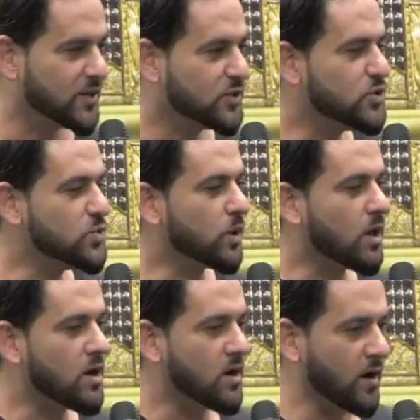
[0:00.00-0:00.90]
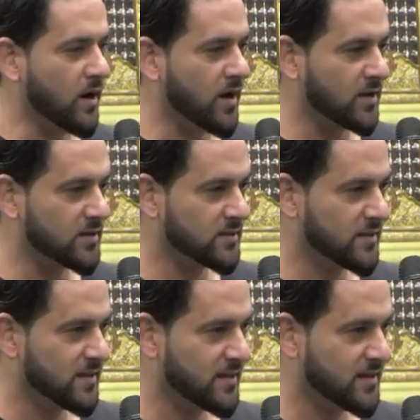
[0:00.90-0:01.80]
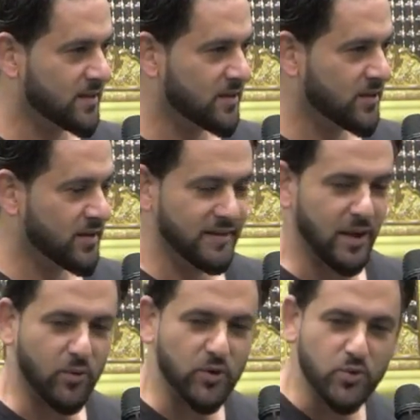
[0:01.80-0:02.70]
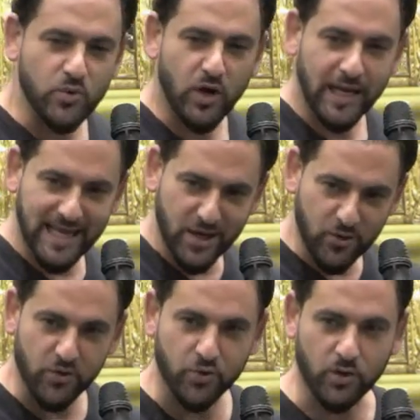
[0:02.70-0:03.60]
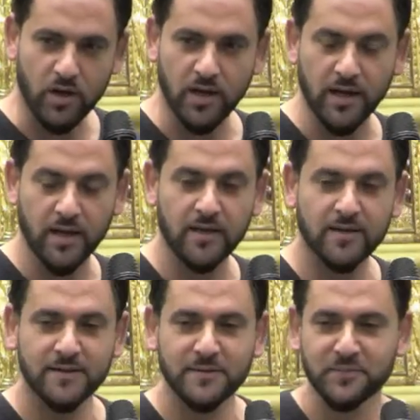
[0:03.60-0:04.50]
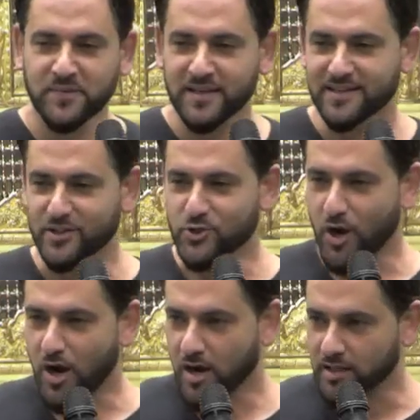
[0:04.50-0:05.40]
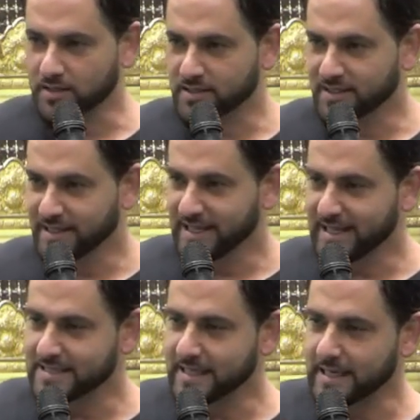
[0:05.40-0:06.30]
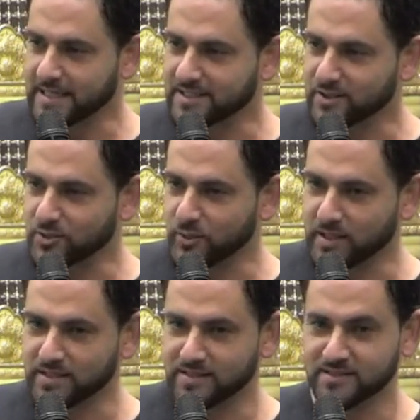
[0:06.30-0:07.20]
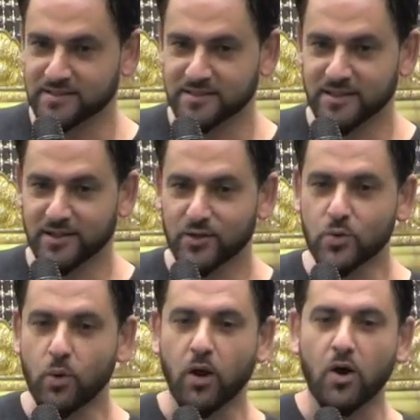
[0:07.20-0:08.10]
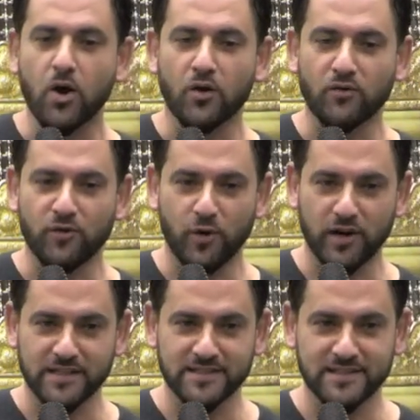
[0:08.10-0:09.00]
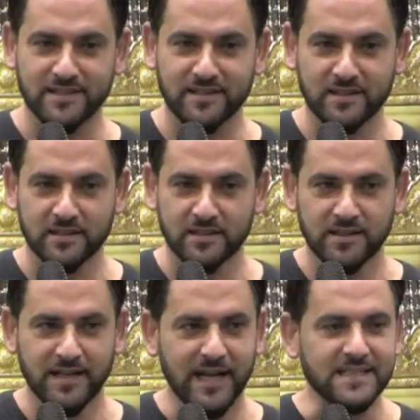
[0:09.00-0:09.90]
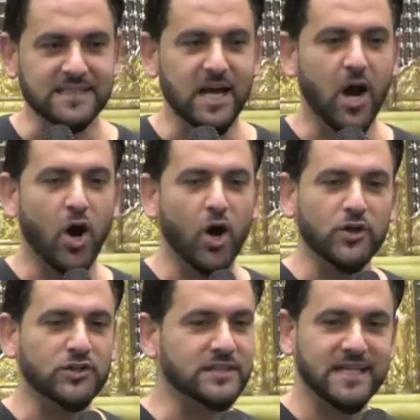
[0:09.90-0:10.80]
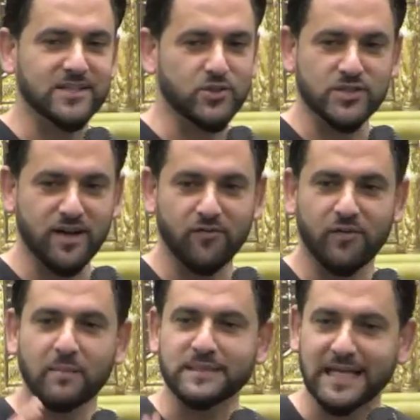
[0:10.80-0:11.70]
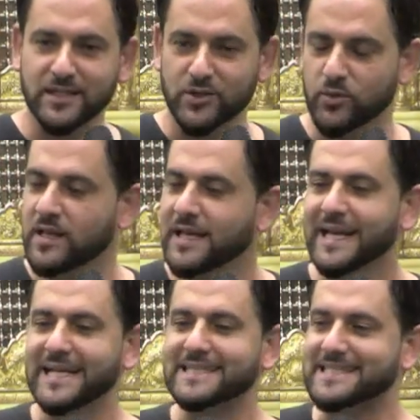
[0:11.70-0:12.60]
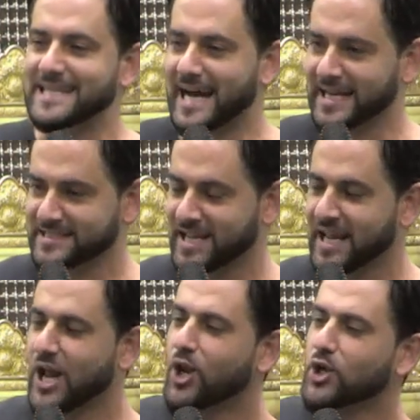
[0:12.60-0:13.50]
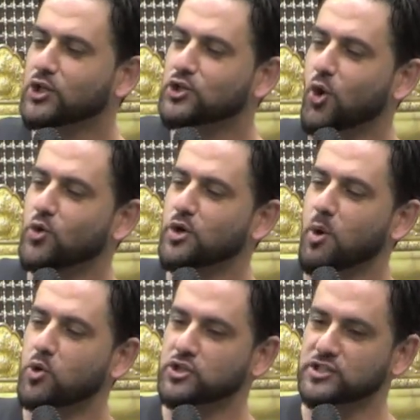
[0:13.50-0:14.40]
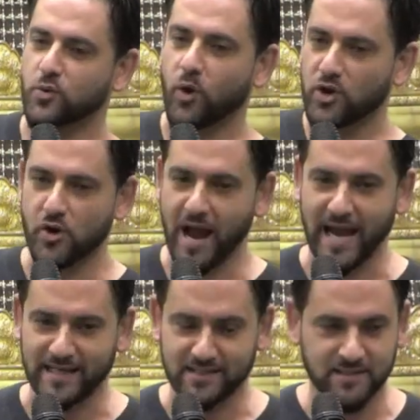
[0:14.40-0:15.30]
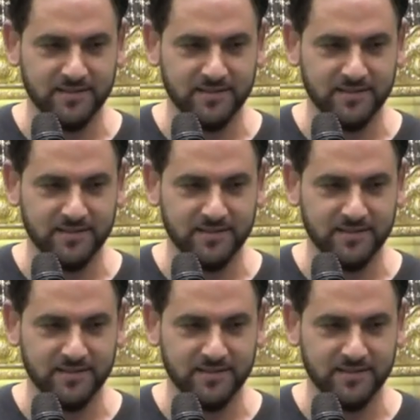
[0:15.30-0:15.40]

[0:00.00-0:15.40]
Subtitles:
Do you long that when you hear the Quran, that your heart is connected to it? You long for it. It's not hard to test yourself. I'm telling you, it's not. Look at your own emotions and where you're at.